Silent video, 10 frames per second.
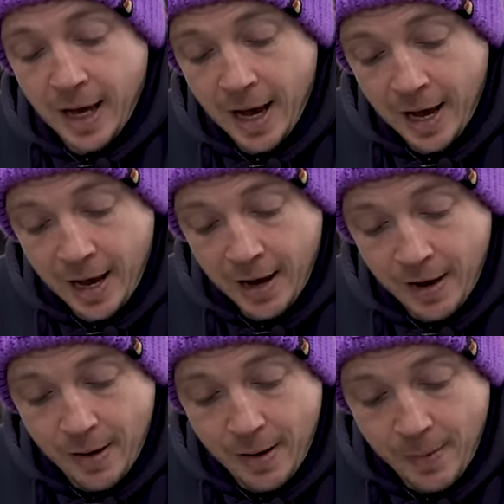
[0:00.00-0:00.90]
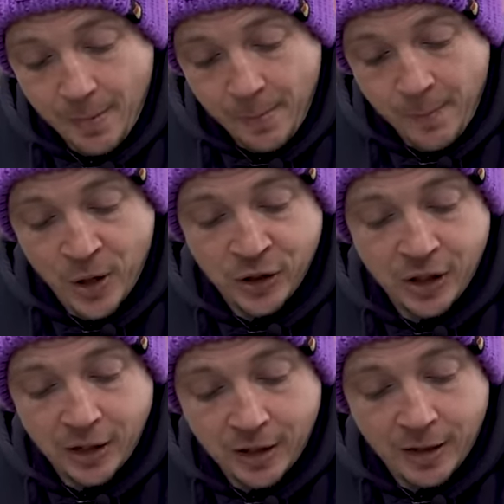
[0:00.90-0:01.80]
uh,
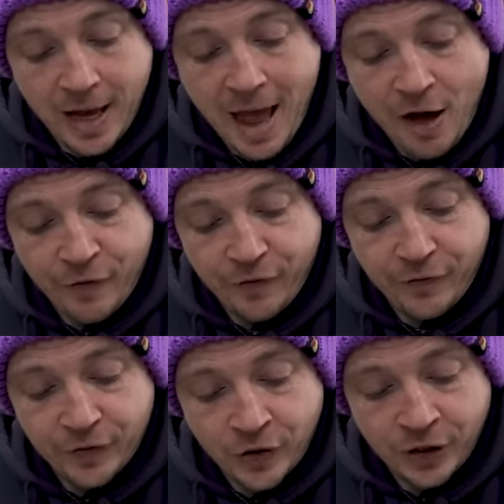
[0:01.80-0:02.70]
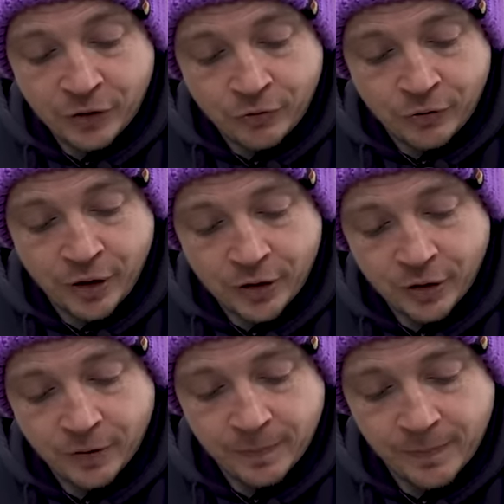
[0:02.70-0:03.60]
Micah F900.
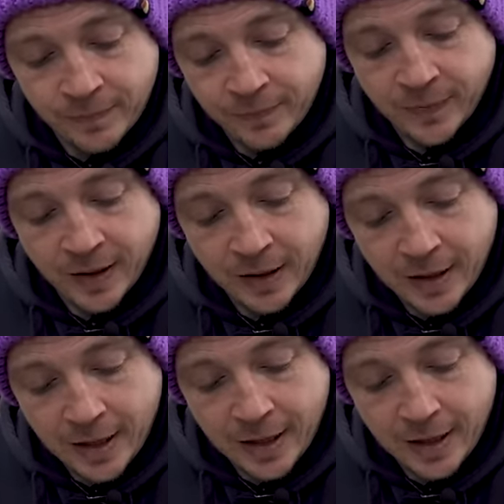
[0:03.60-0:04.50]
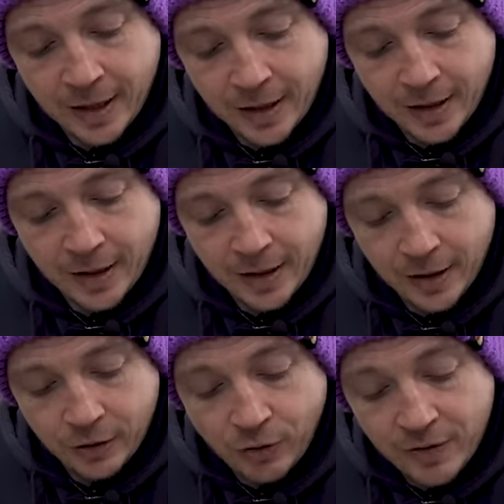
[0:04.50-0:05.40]

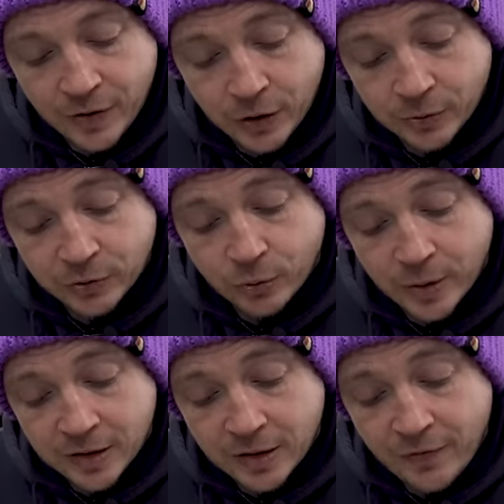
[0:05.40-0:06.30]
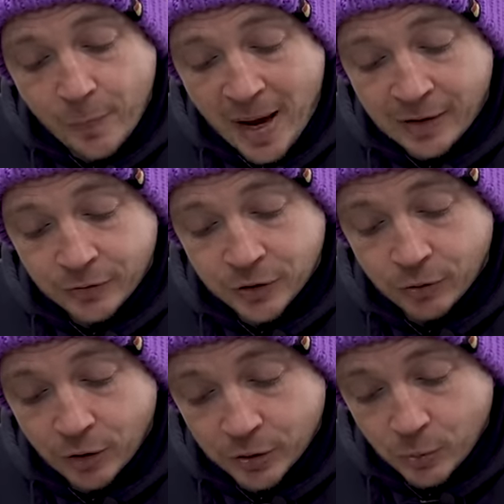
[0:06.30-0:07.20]
Uh, great video as always. Love the banter as you
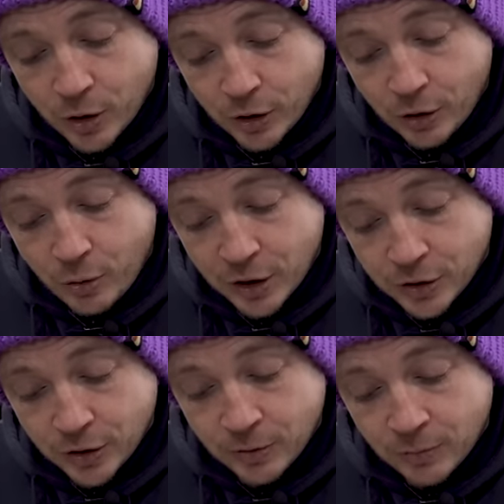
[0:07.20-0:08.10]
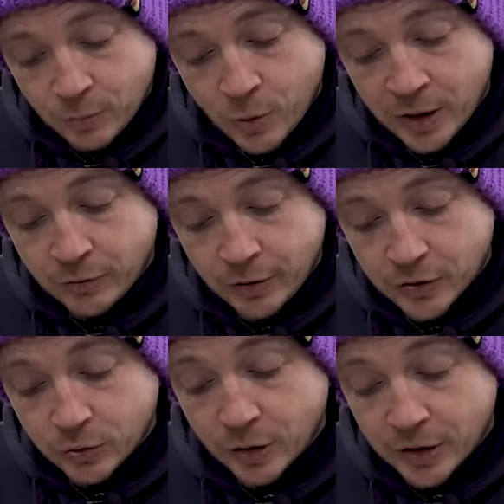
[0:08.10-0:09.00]
guys work. Question When you're
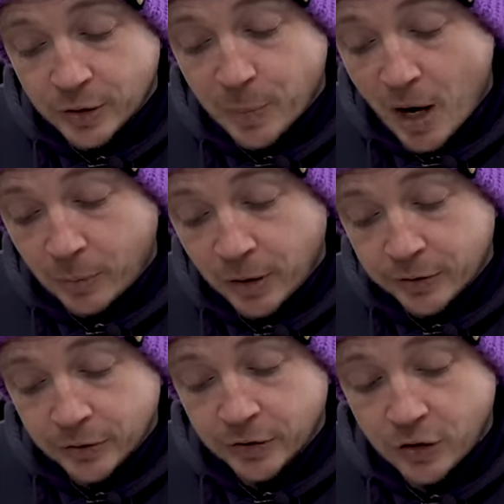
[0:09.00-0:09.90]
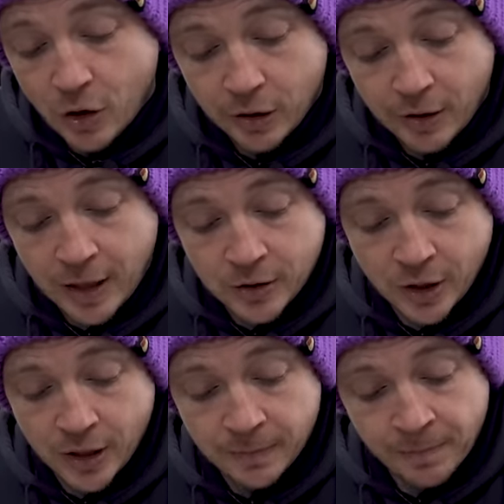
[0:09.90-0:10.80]
installing the spark plugs on the Skyline
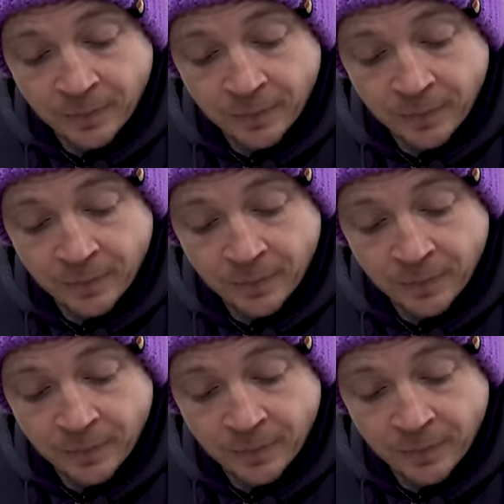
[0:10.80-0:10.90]
engine,